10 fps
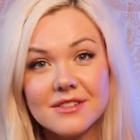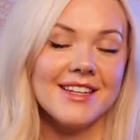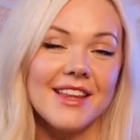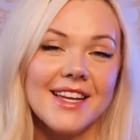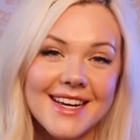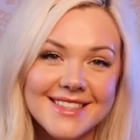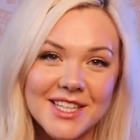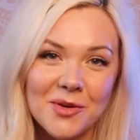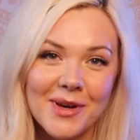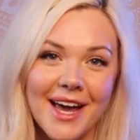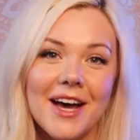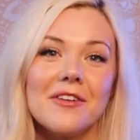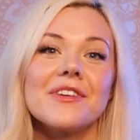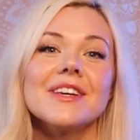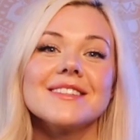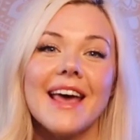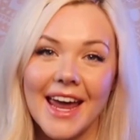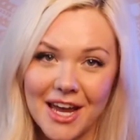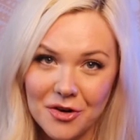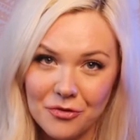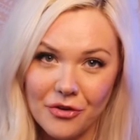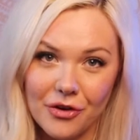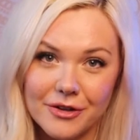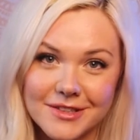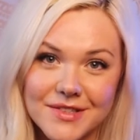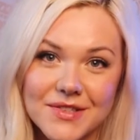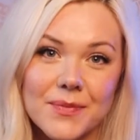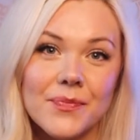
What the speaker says: Now the next thing we have is headphones.